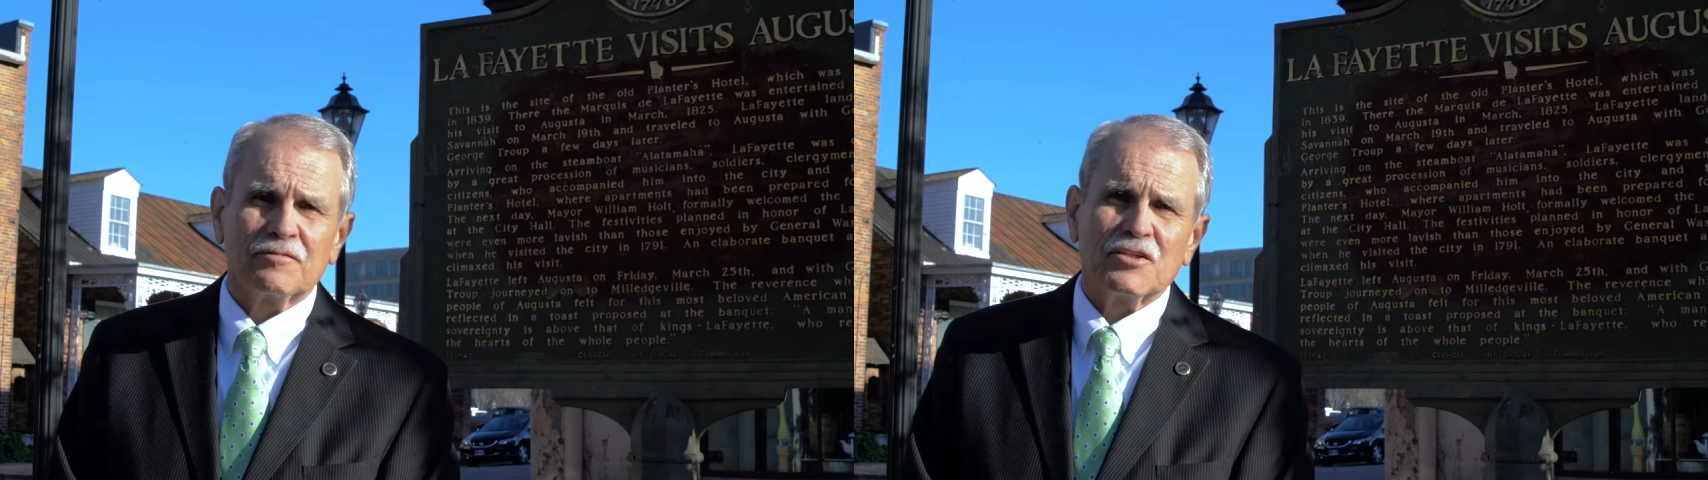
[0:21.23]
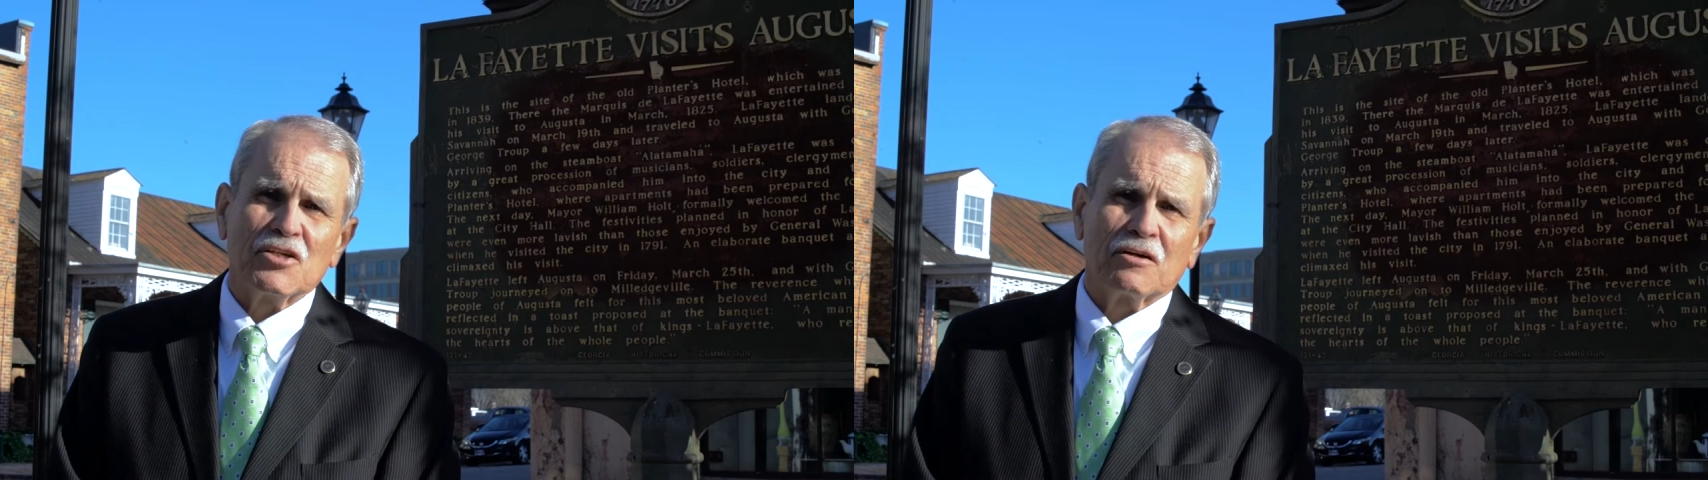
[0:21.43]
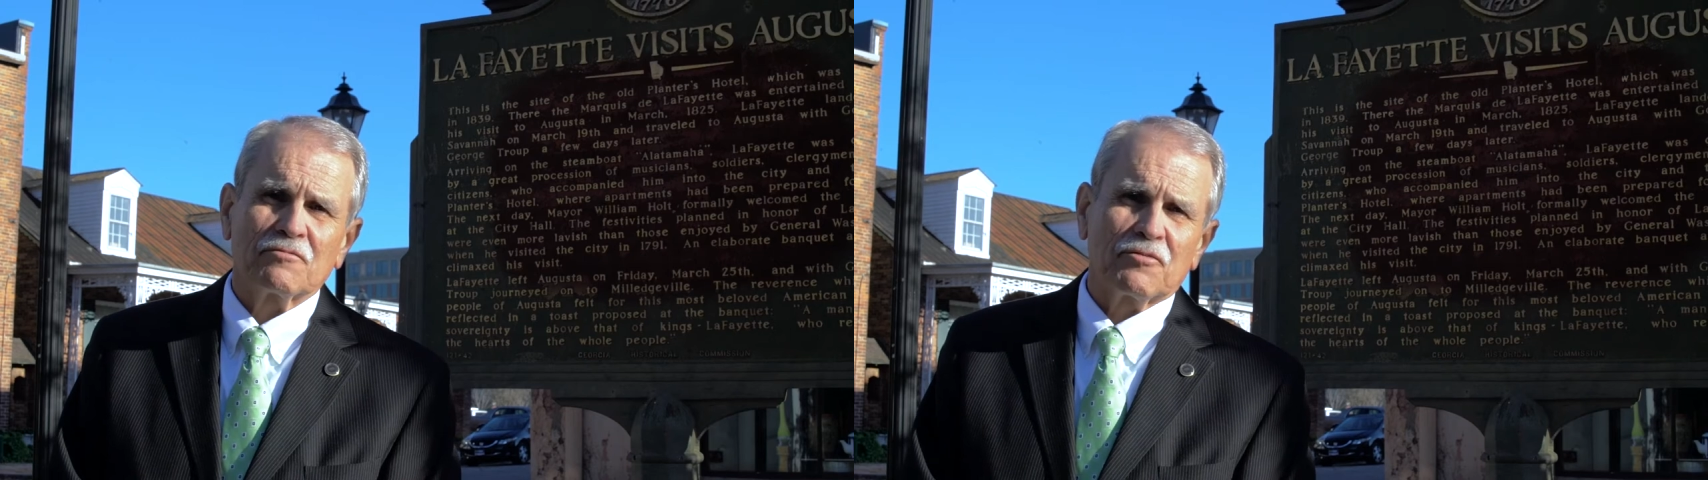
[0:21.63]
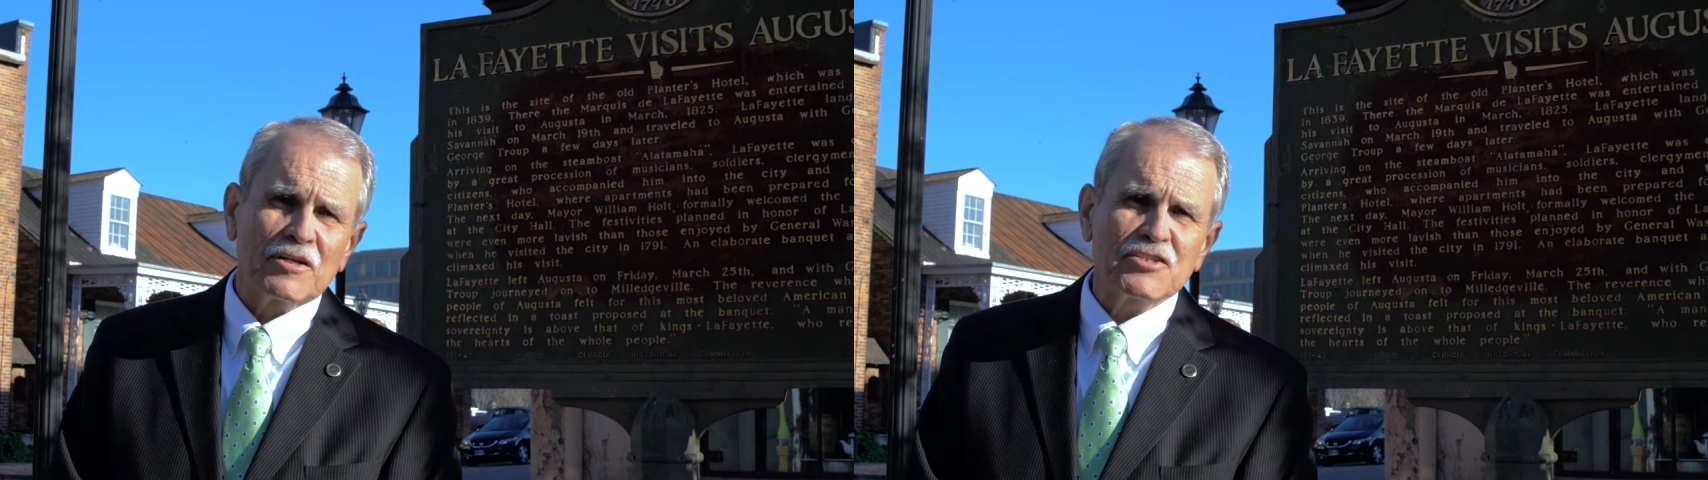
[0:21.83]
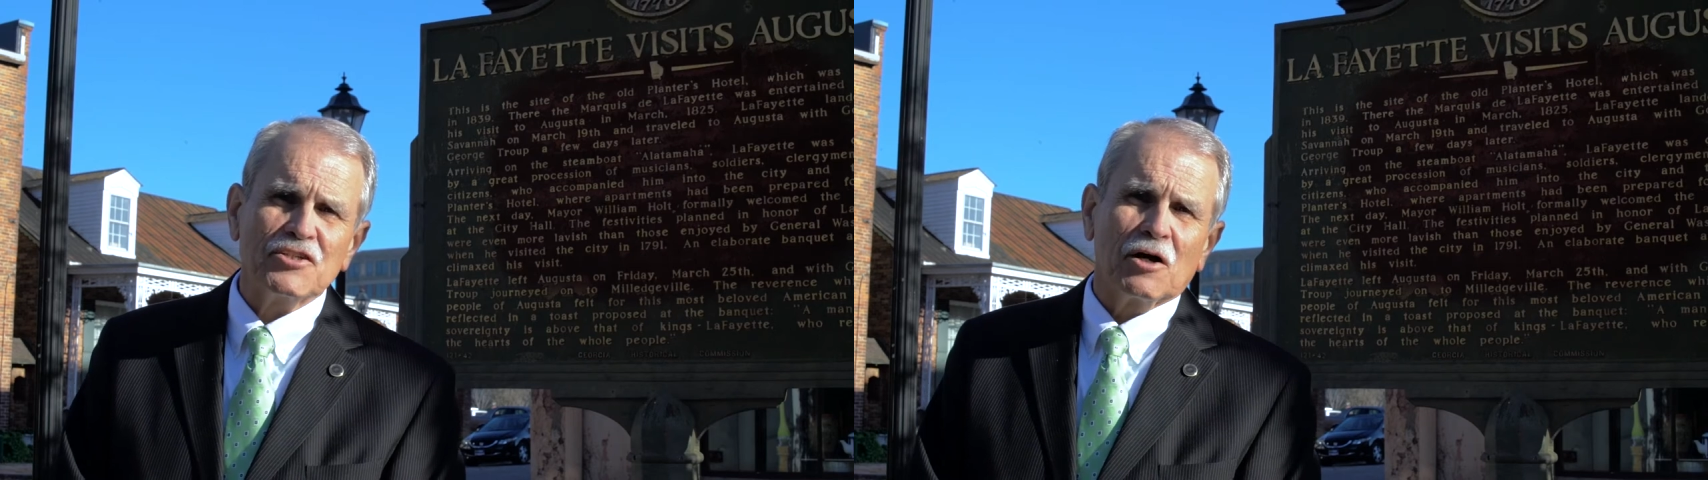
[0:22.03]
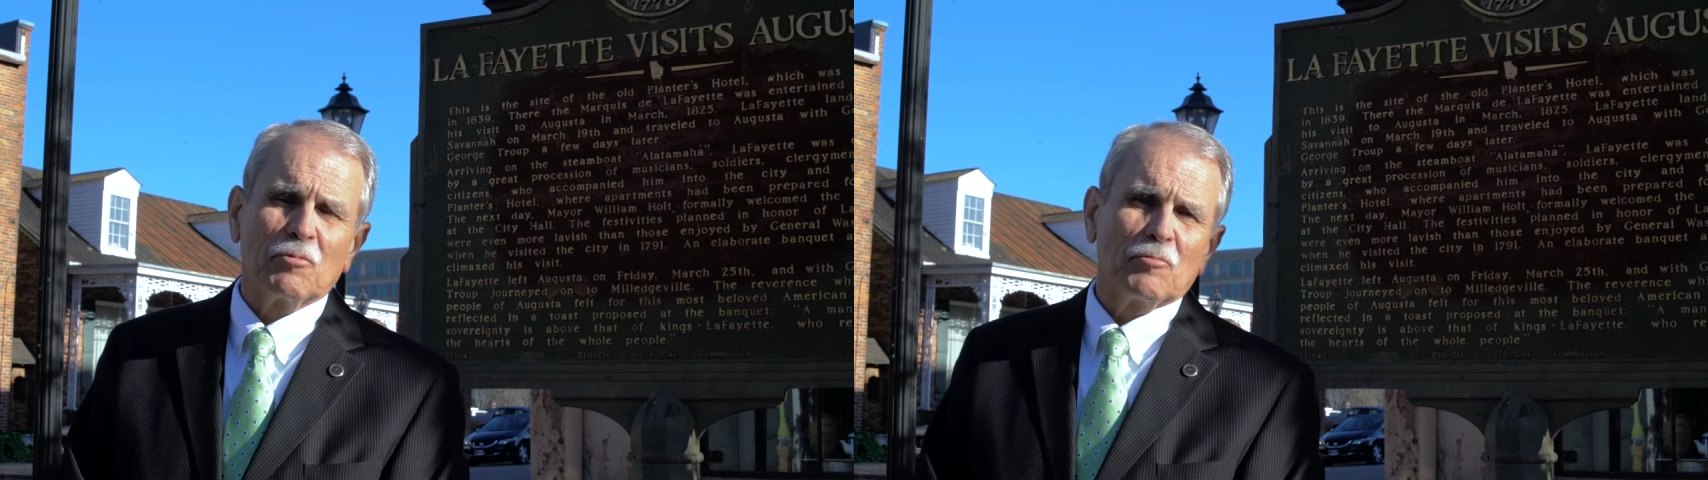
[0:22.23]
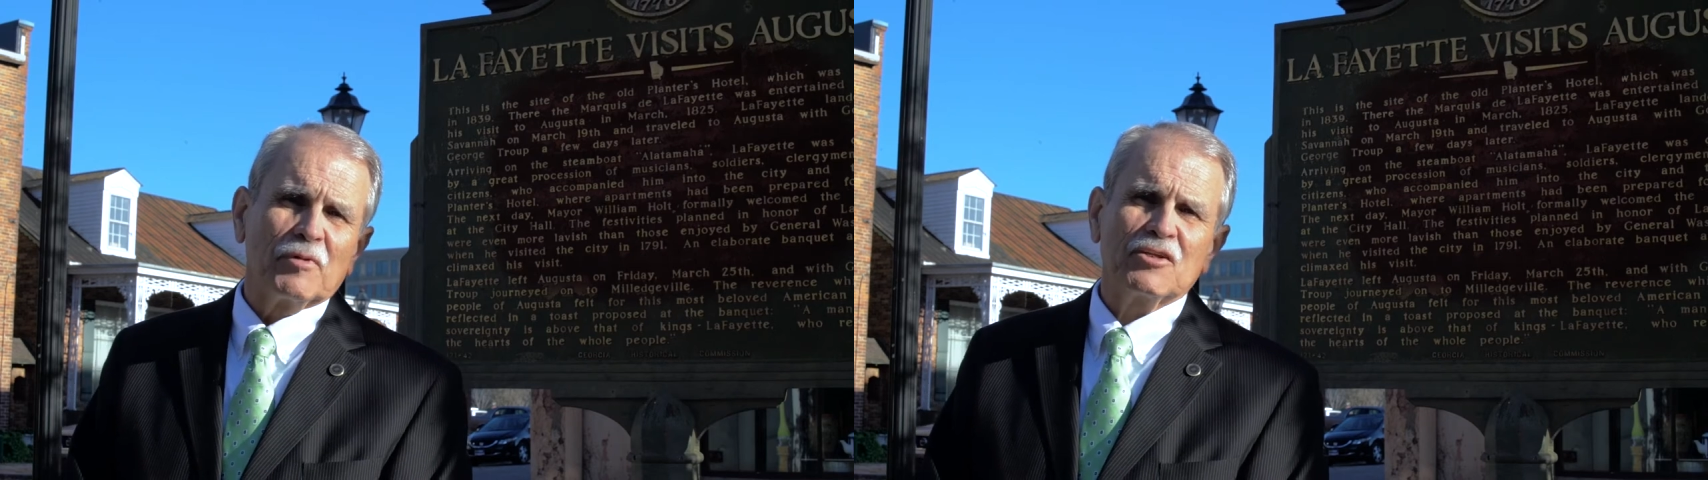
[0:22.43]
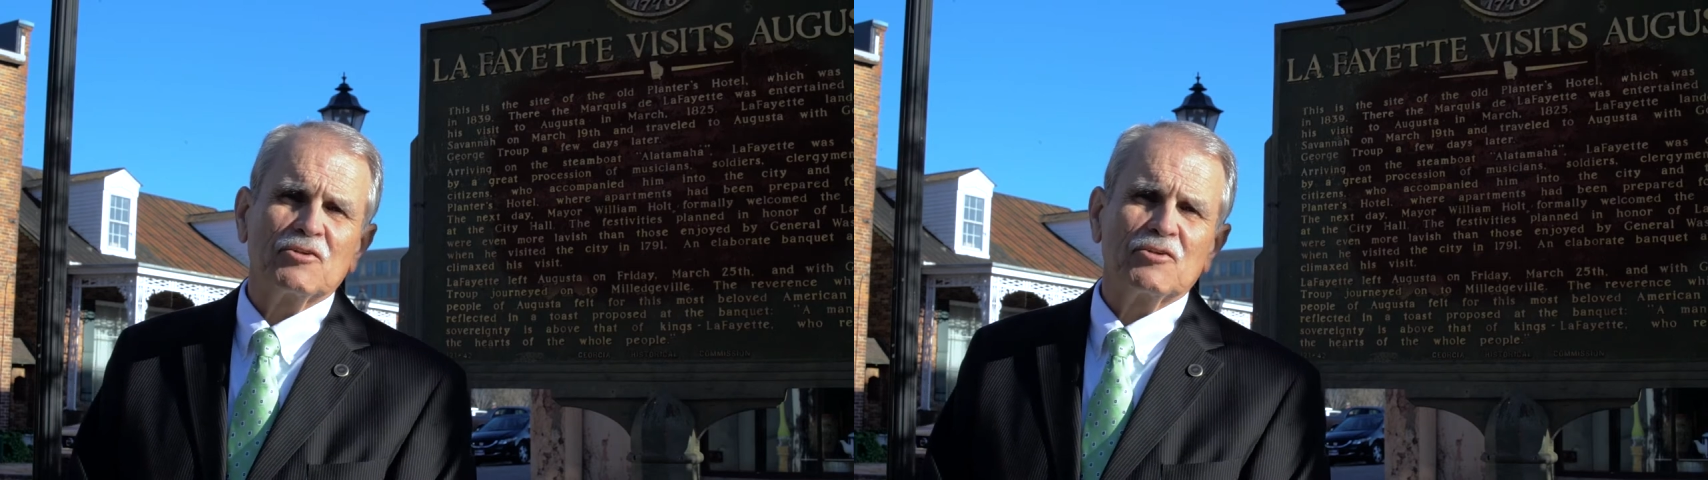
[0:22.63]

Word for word: the young French nobleman